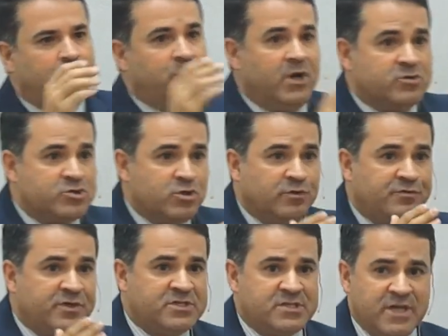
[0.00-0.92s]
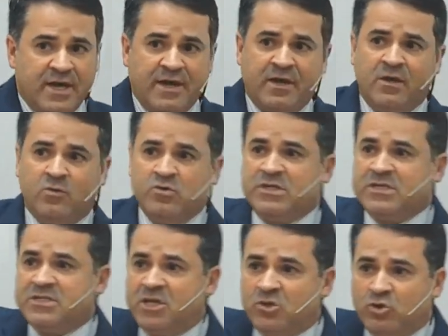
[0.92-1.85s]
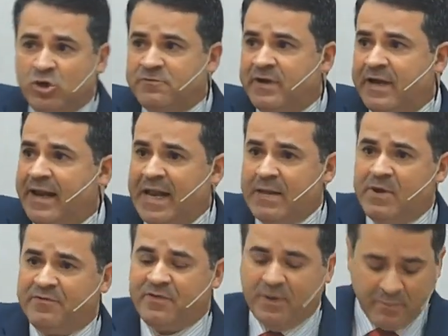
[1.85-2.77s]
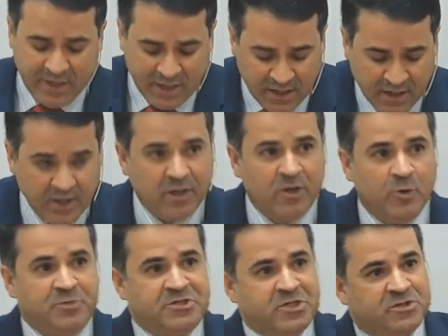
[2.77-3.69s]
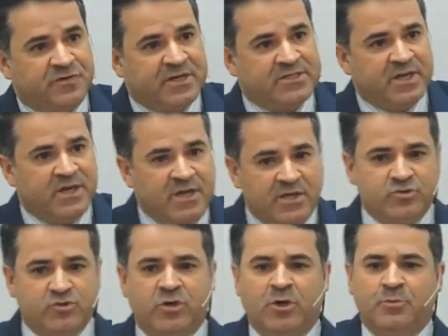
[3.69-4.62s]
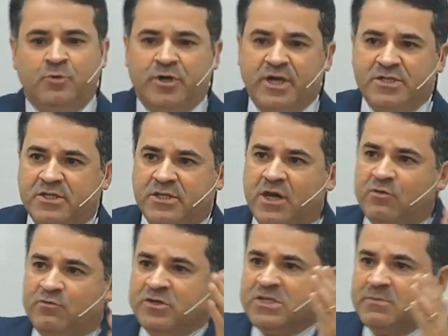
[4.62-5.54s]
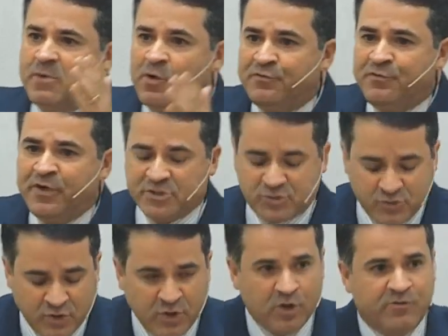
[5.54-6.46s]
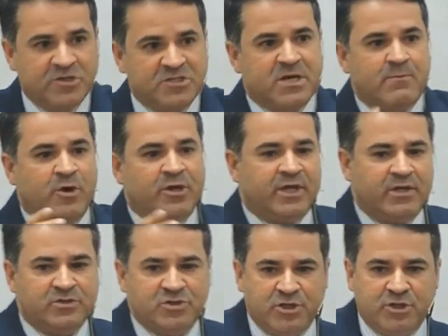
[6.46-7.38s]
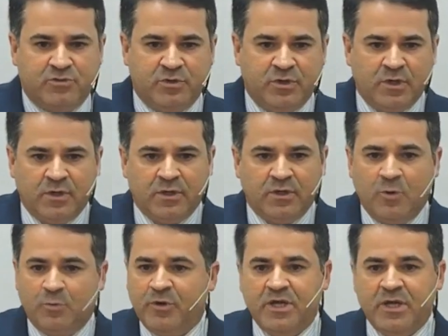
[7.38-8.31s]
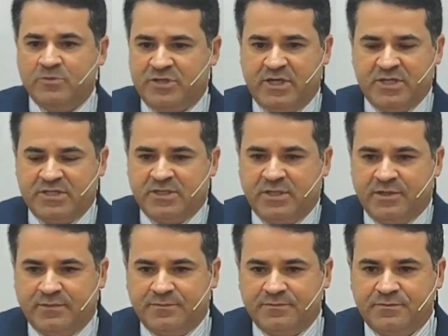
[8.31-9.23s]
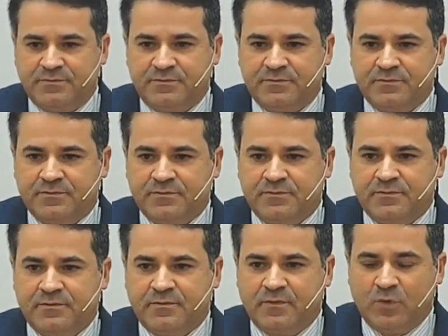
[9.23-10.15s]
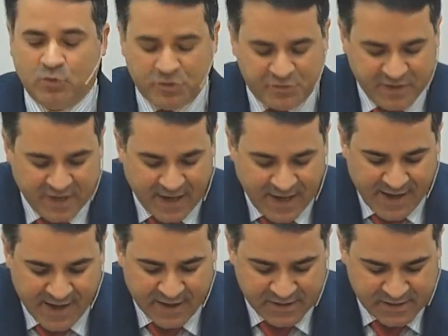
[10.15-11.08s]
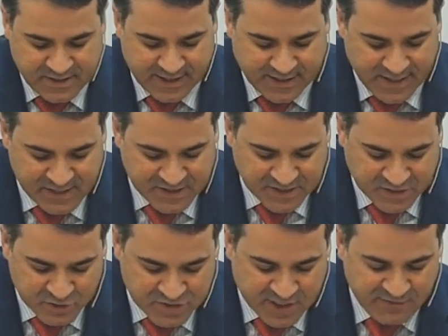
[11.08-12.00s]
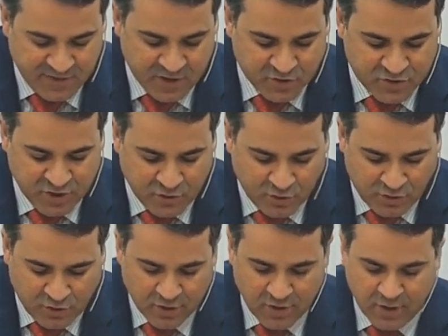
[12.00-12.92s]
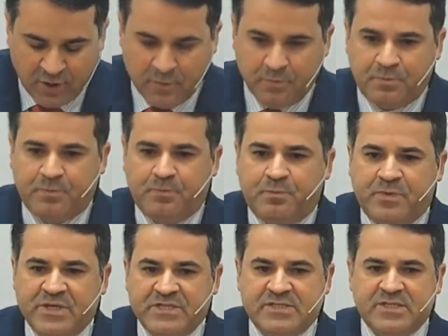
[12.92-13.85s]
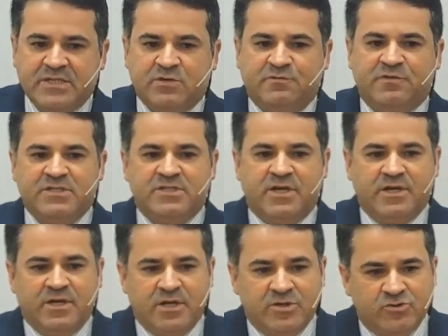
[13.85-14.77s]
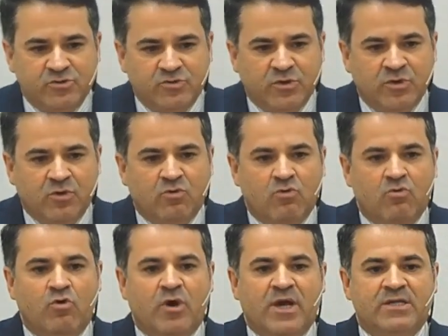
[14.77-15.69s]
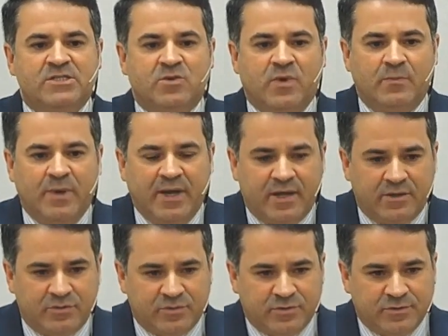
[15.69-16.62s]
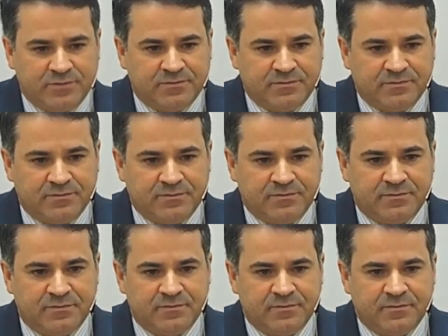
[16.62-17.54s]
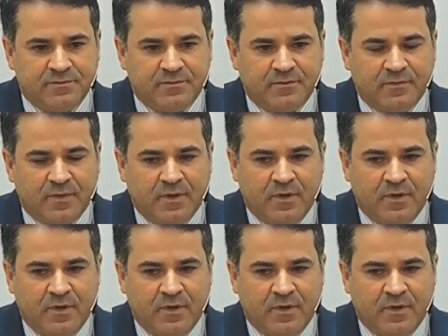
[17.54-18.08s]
stuff that we're doing by obligation, or if I don't do it, the high priest is going to go my family and do this and do that, and I'll be looked in a bad and wrong way. No. The one who are serving God, they need to do that with their open hearts,